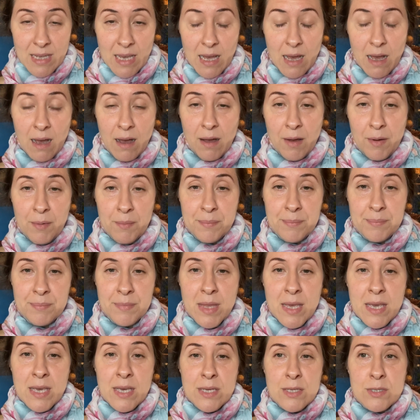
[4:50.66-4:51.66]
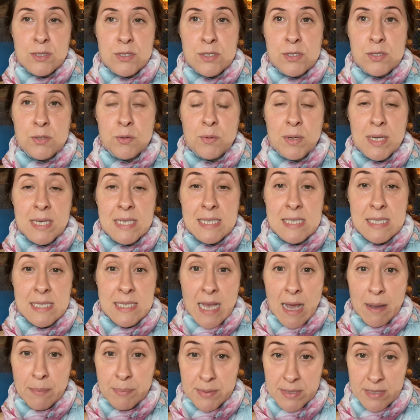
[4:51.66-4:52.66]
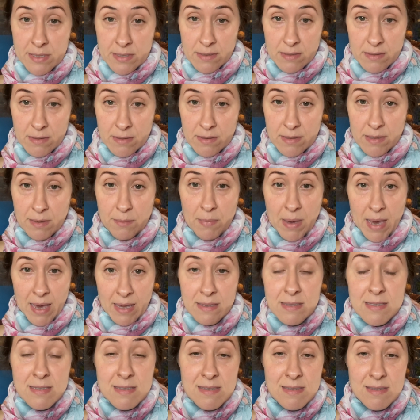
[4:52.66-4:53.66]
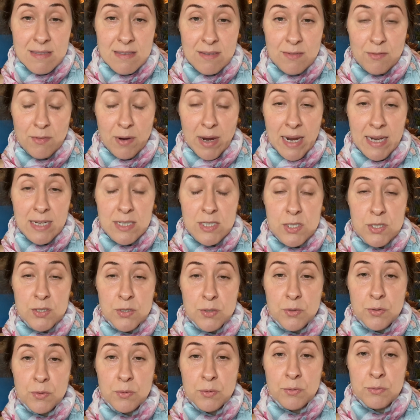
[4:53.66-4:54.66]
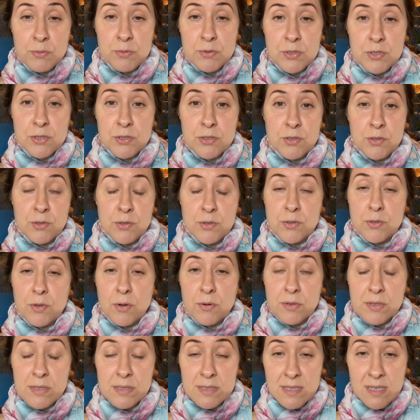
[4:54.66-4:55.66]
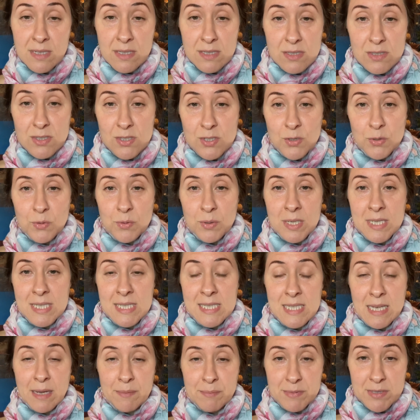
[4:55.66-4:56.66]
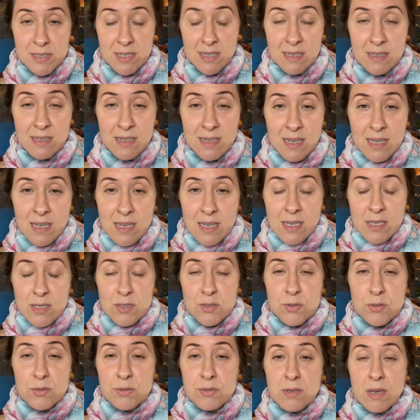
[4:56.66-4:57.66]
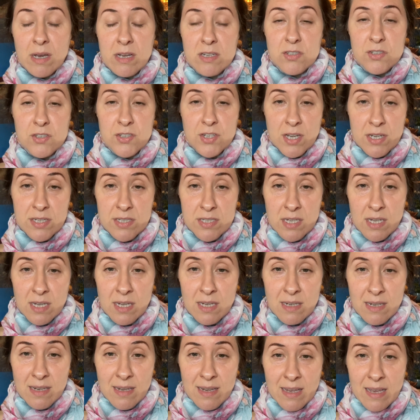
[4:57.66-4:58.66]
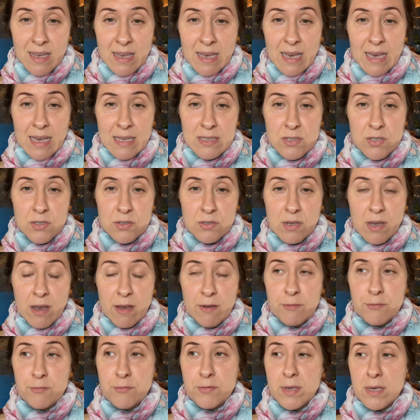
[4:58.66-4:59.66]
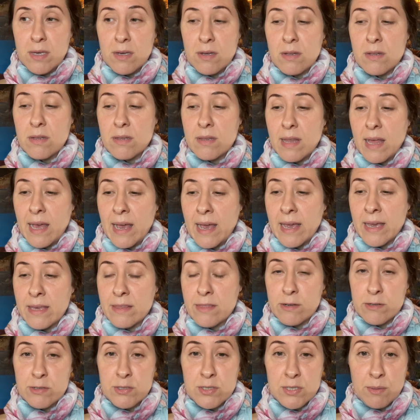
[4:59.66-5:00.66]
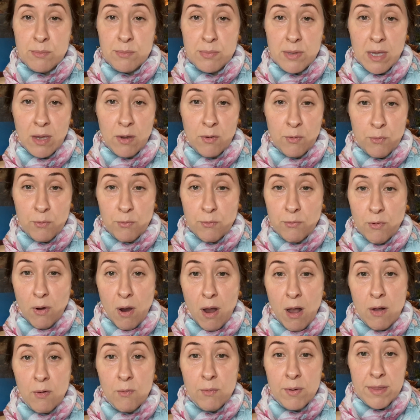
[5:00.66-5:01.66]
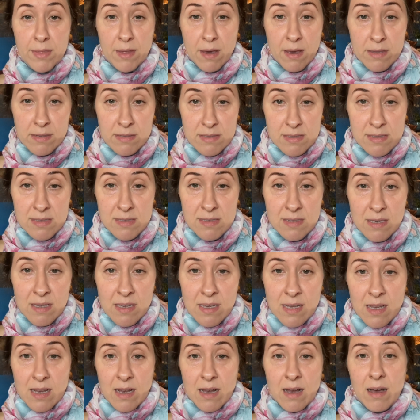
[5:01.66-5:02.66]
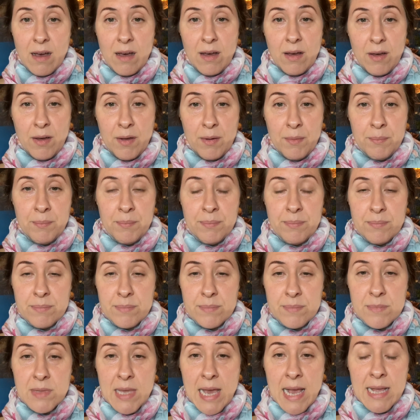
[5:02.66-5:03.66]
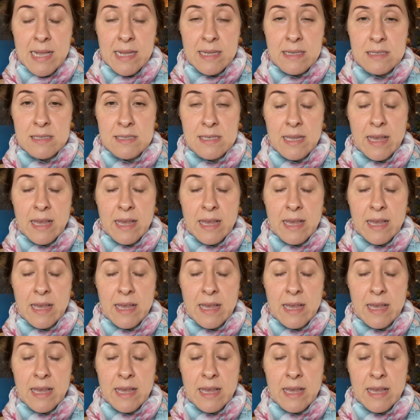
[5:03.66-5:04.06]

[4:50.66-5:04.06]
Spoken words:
to accept the mess, right? To notice it, to accept it, to not judge it, to not feel like there's something wrong with us. that is